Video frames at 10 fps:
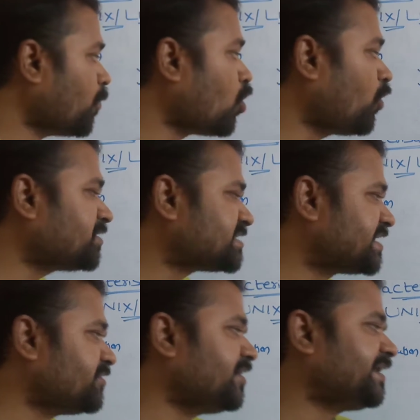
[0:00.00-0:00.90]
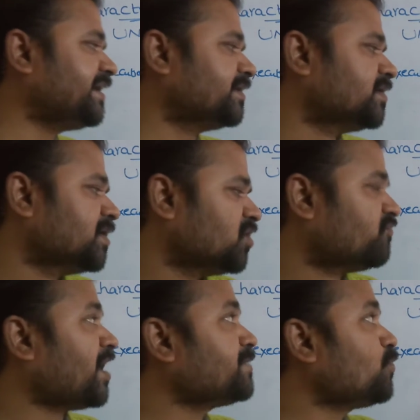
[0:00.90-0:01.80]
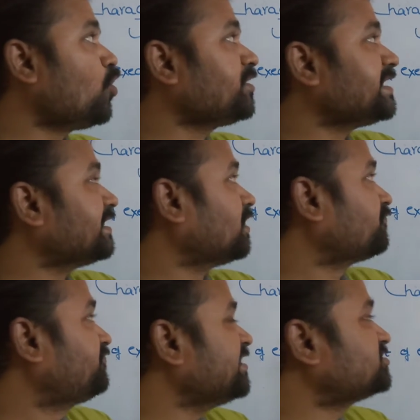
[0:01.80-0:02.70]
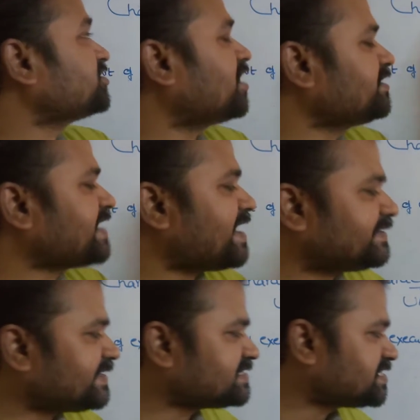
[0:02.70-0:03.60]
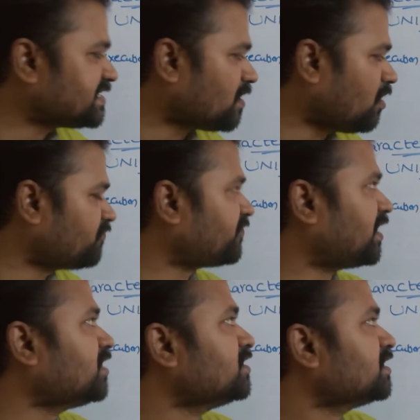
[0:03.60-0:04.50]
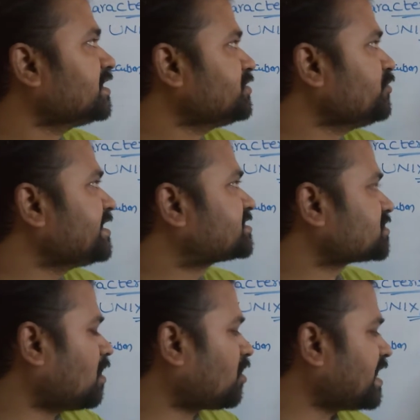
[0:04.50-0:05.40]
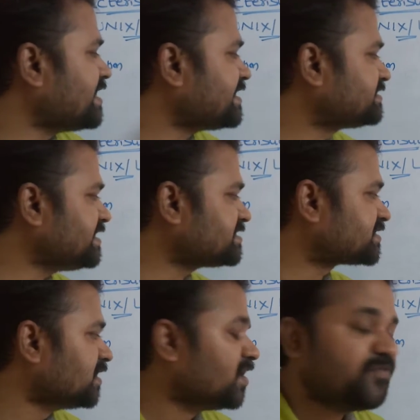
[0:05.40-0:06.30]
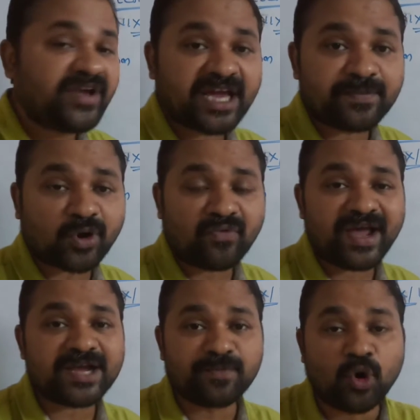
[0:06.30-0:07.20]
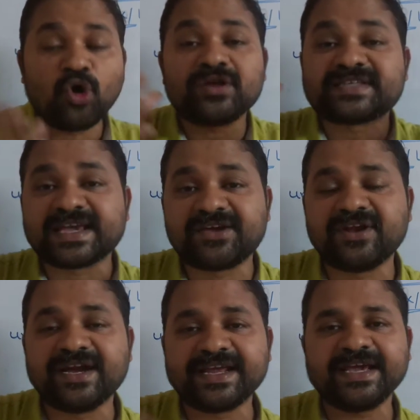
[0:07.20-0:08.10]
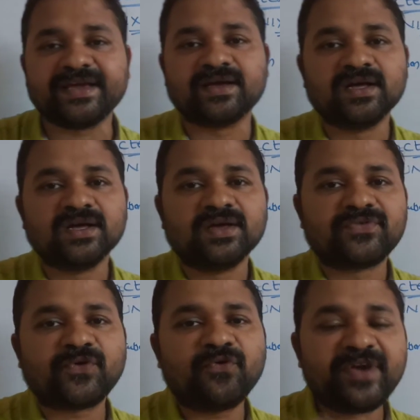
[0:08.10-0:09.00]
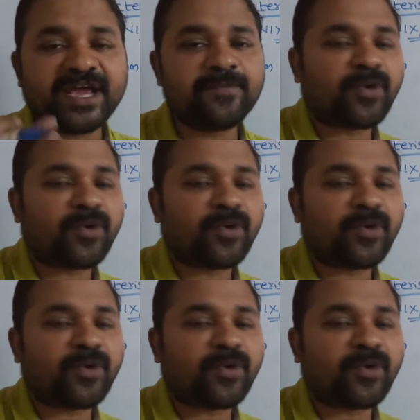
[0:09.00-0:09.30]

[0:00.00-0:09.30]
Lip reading: more security. One more feature or characteristic of UNIX or Linux is we can provide more security. So we can